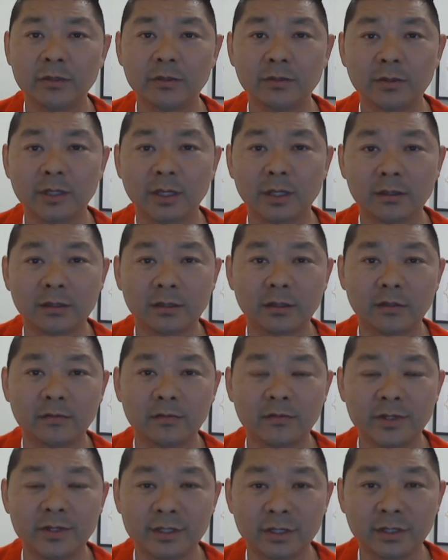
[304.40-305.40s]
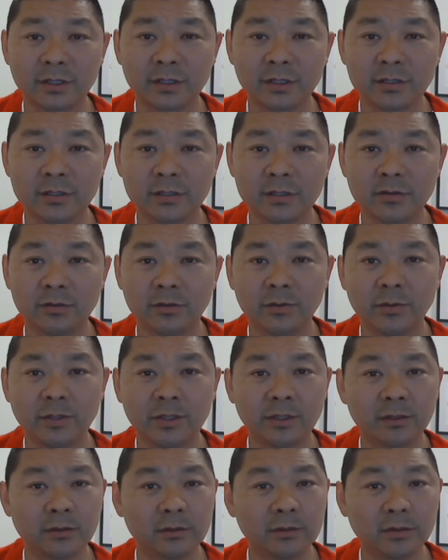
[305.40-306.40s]
be doing a lot of research, you'll
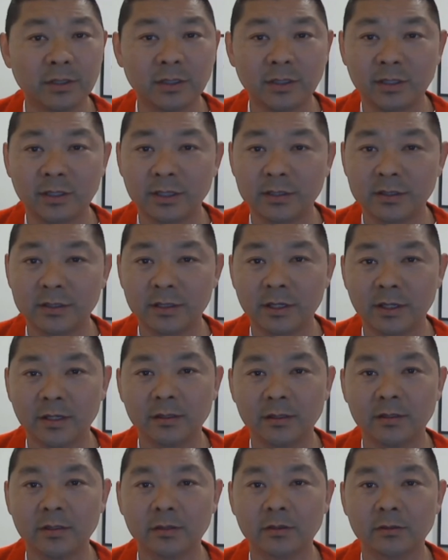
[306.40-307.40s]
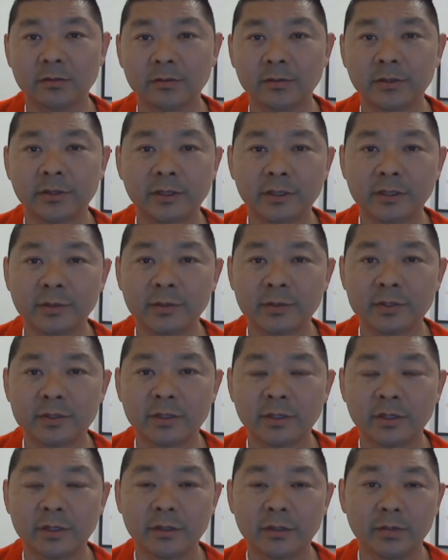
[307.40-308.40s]
be looking at technical
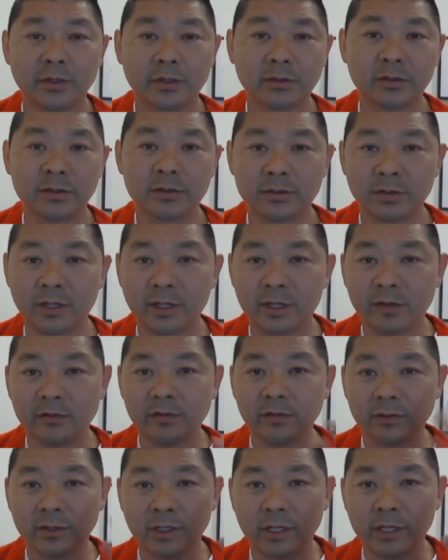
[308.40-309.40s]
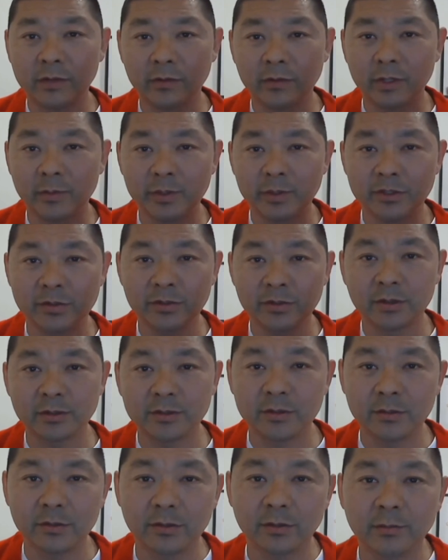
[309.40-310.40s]
terms because you have your career
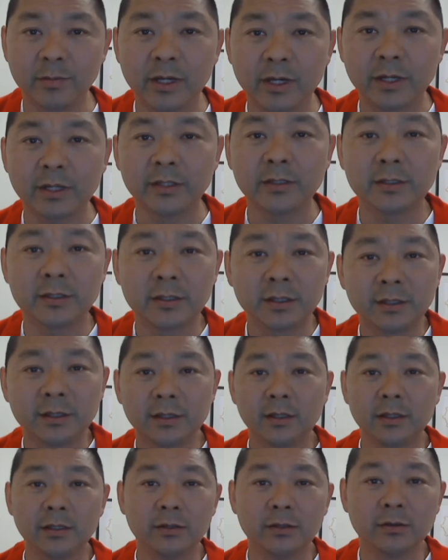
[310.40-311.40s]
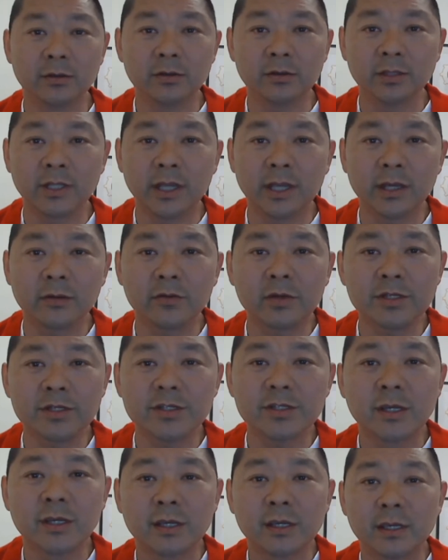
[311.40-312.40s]
episodes in your mind in your own
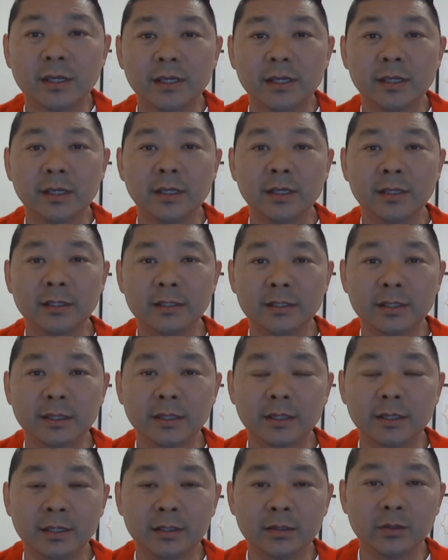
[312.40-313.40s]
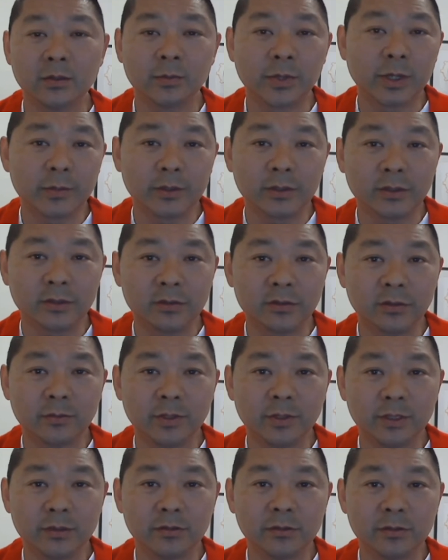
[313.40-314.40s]
language, and you're probably going to
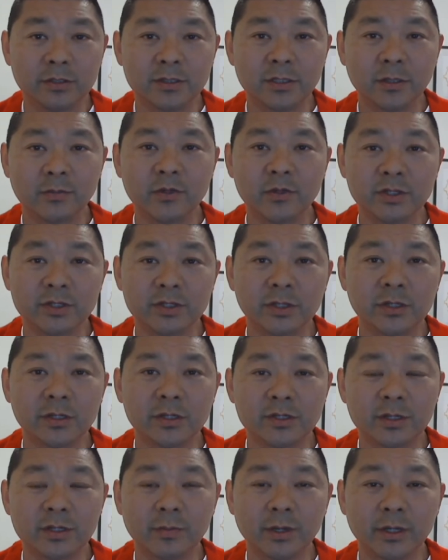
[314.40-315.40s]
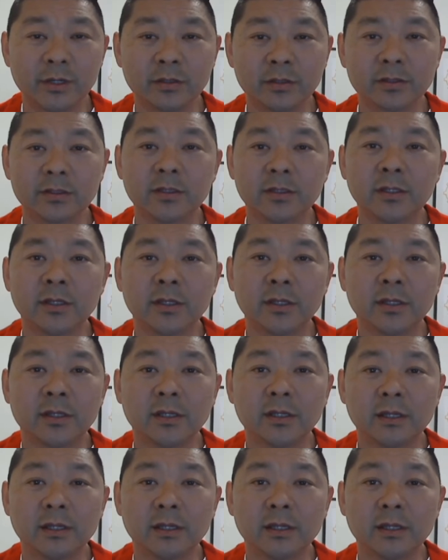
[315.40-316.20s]
be doing some research about